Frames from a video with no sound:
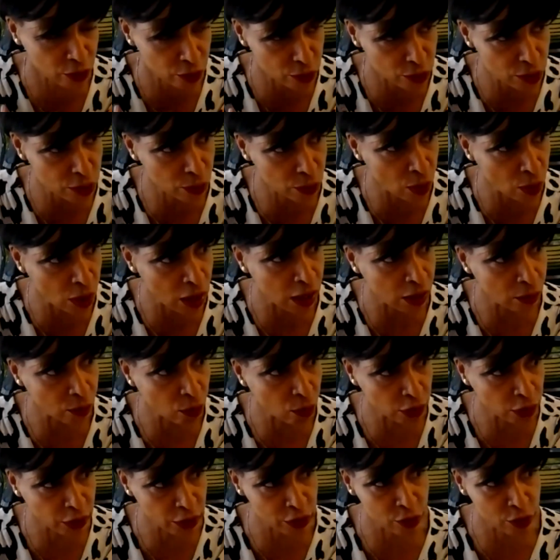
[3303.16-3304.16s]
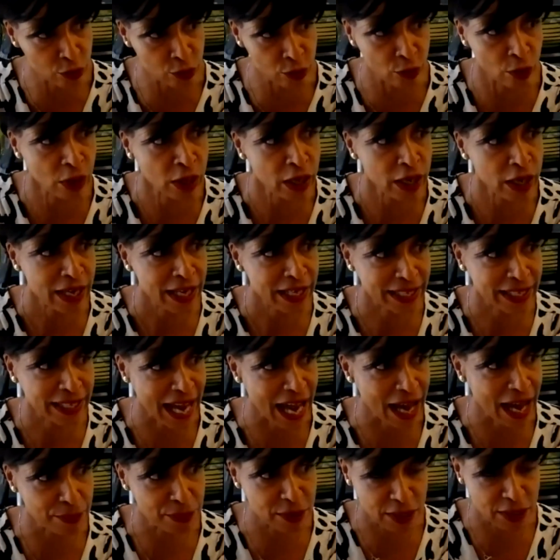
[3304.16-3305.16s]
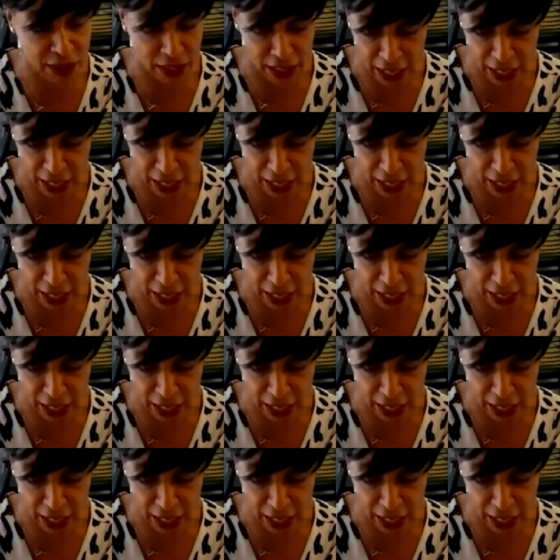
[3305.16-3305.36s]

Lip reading: who you are. What are your gaps,